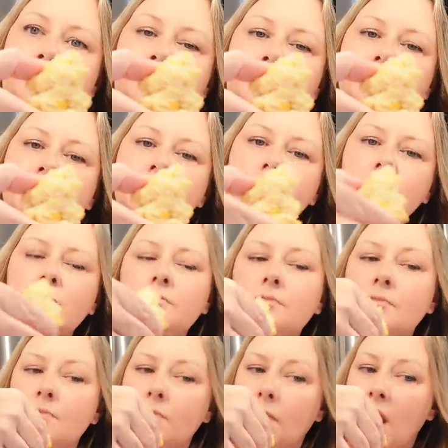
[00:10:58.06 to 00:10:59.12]

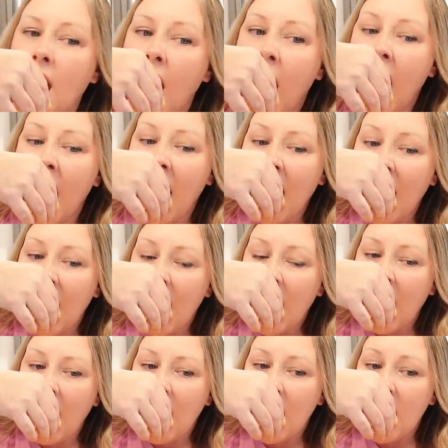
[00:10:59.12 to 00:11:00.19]

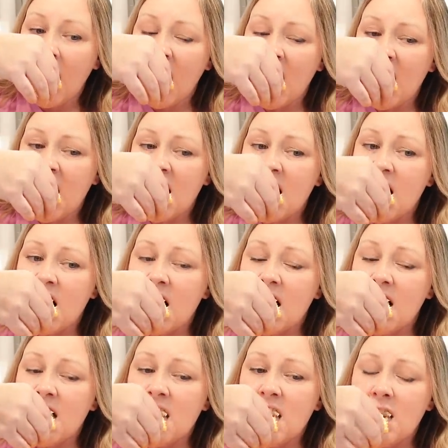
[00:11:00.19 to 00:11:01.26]

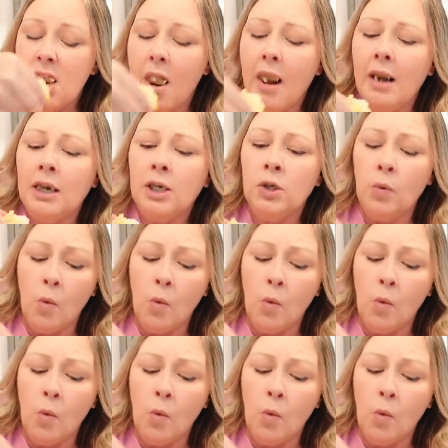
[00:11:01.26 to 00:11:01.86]
No one is speaking in this clip.